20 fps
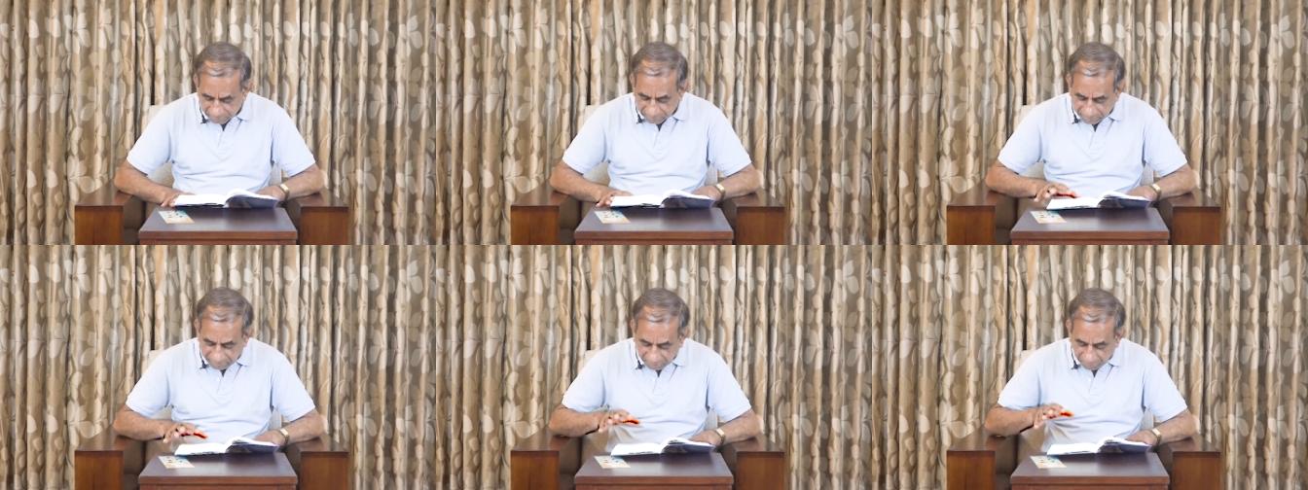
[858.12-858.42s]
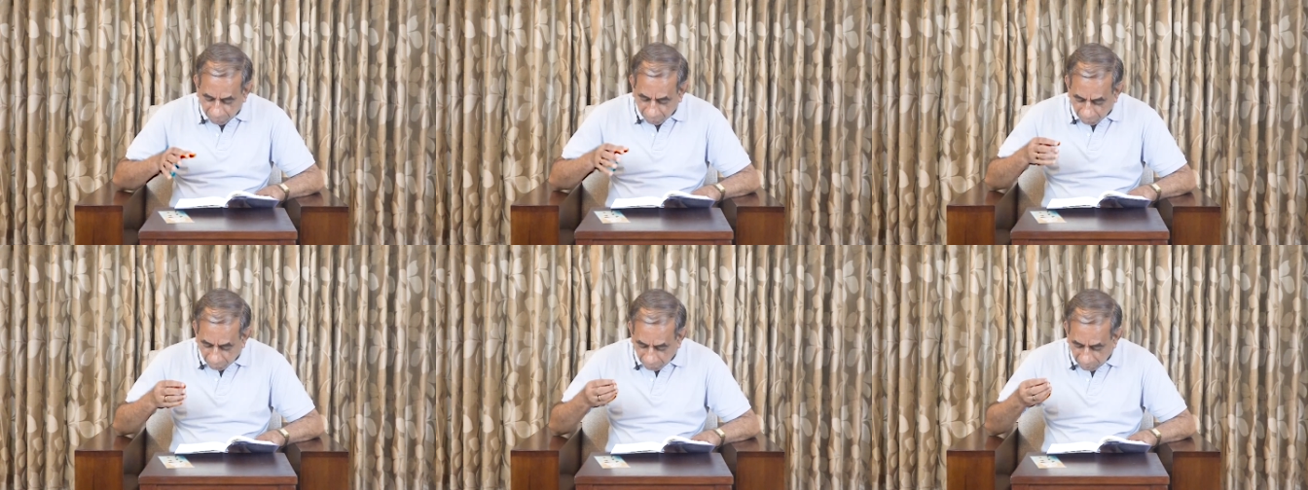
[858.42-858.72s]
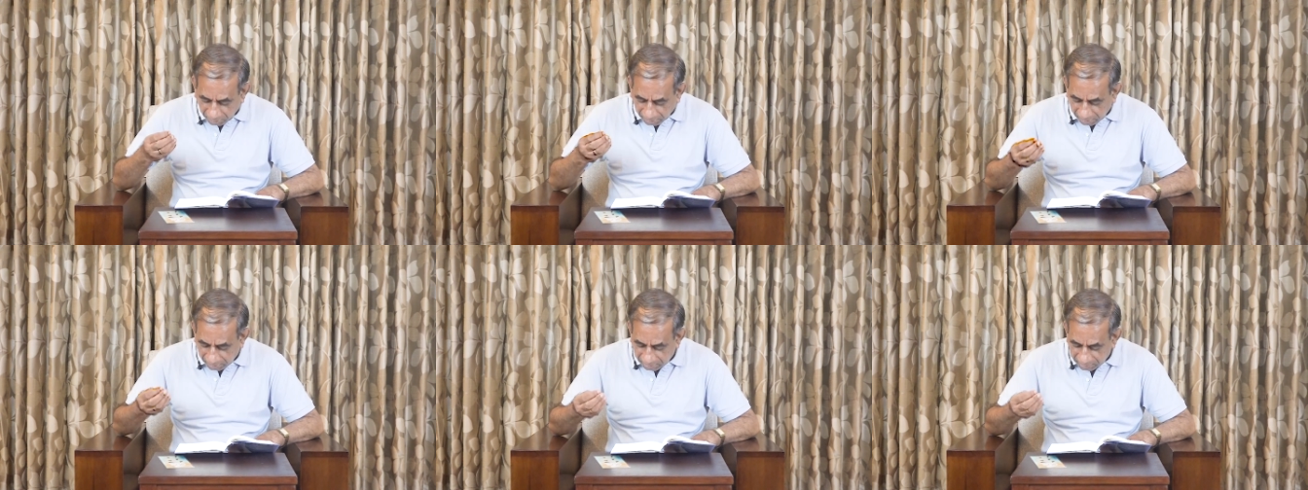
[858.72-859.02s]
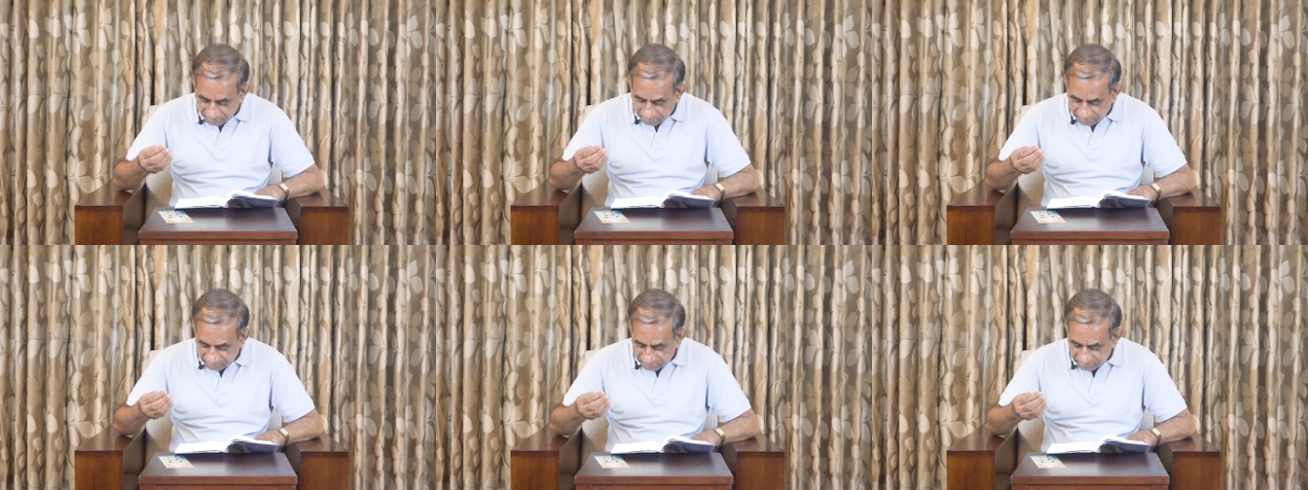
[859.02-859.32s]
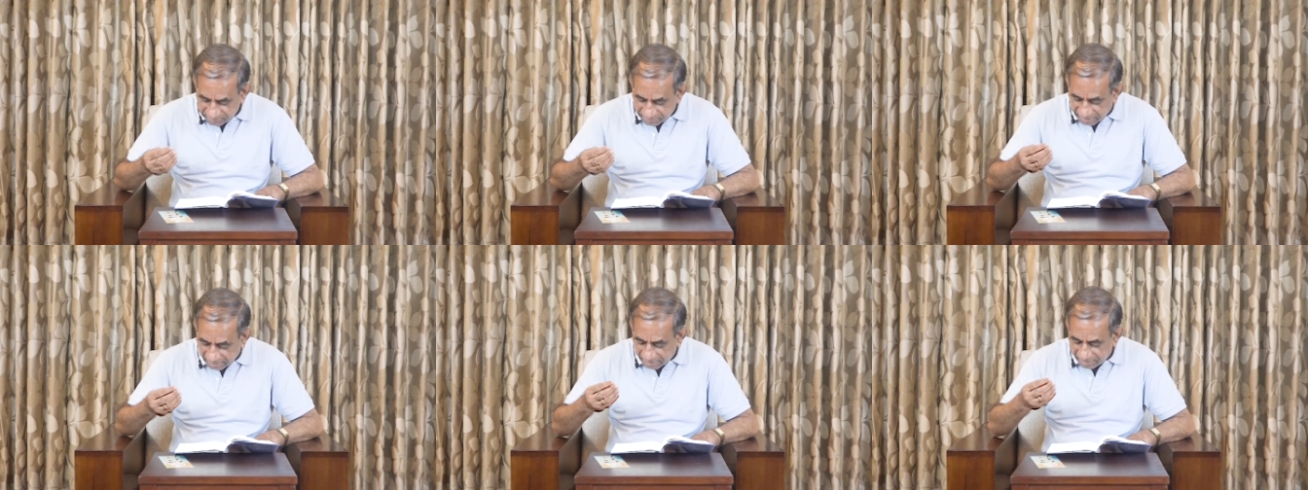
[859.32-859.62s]
The whole
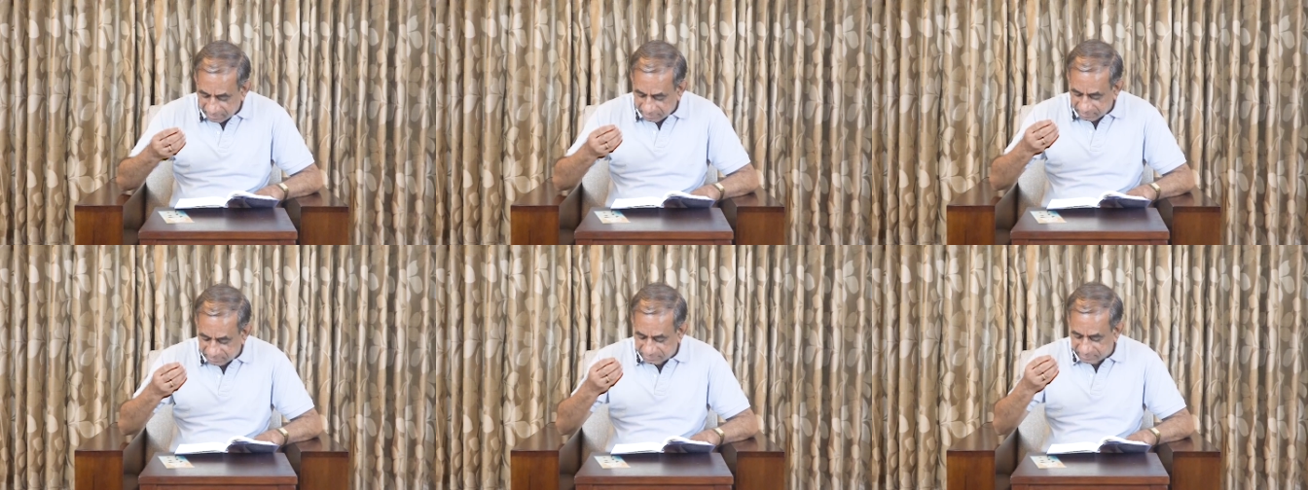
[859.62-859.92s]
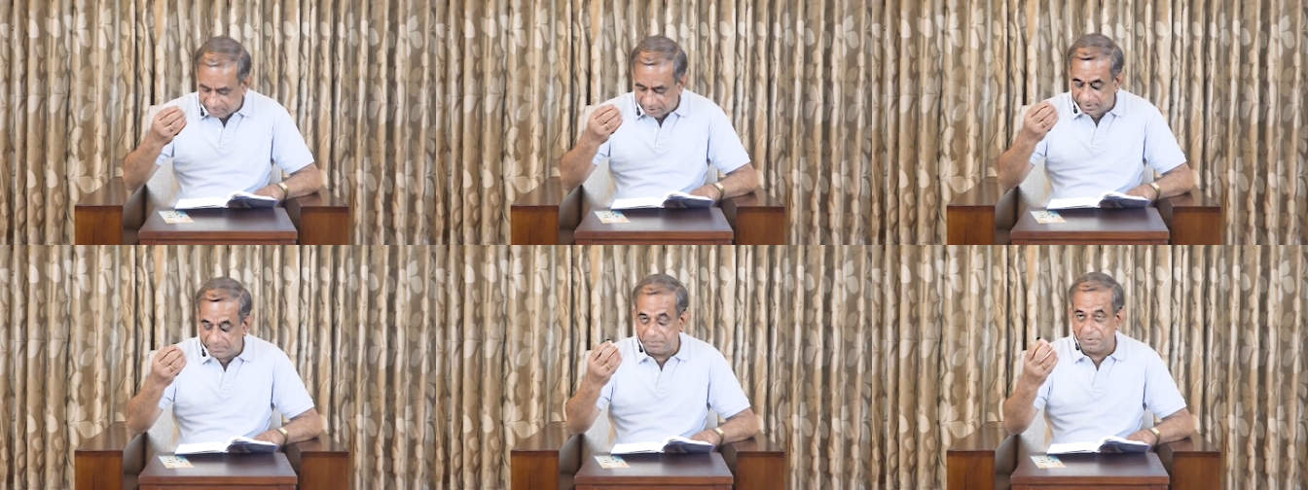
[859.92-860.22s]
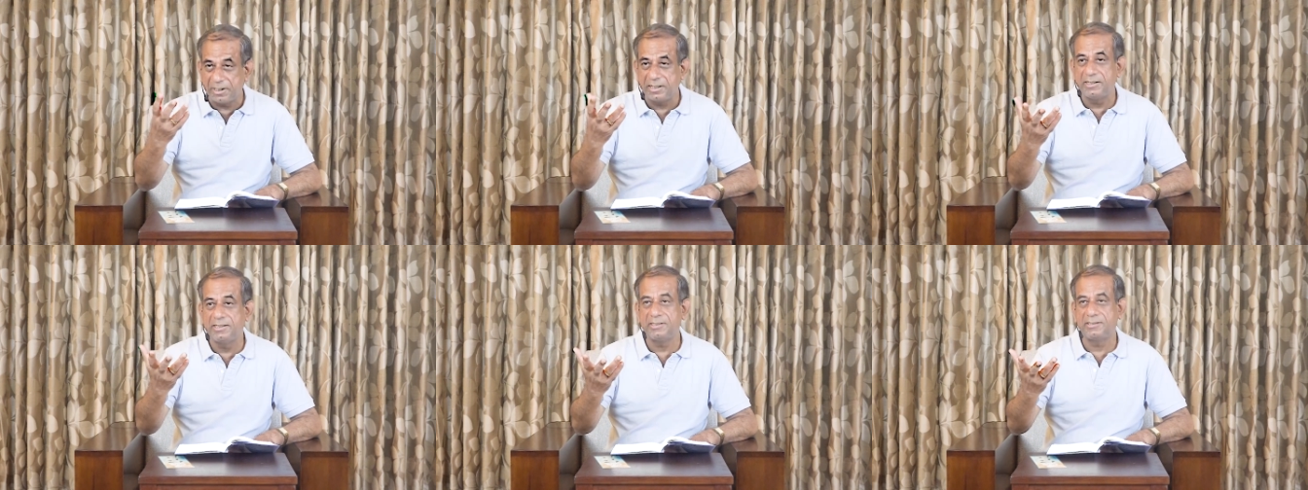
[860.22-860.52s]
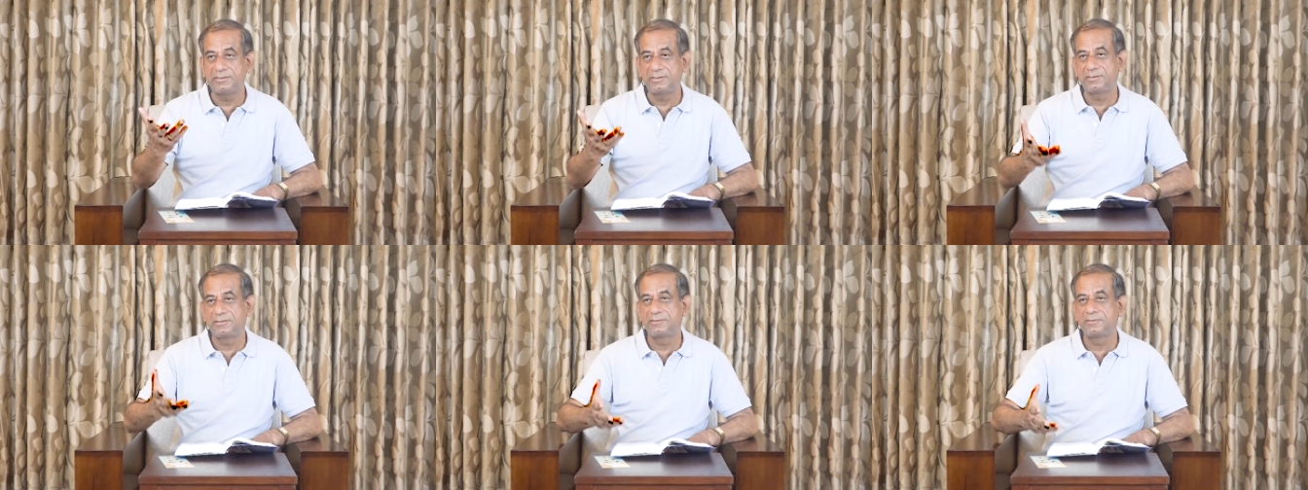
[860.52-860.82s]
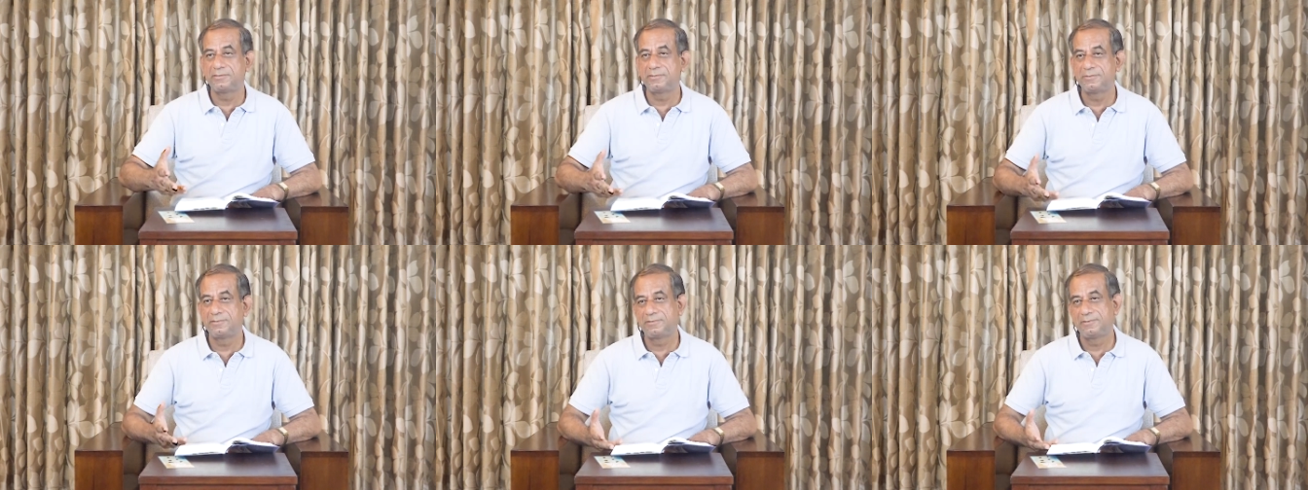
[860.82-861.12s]
earth chants thy
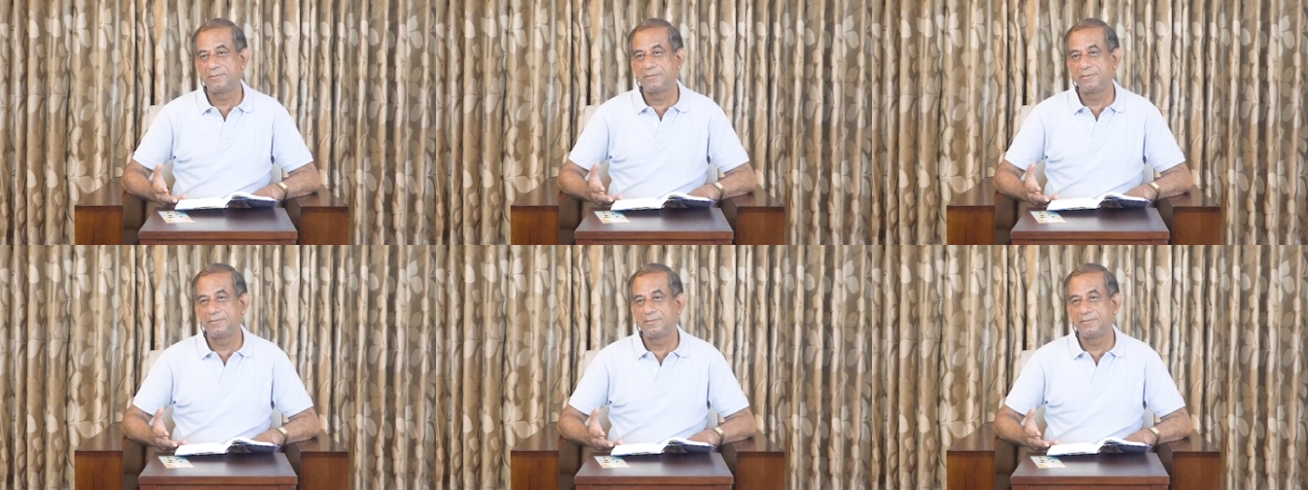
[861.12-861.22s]
praises.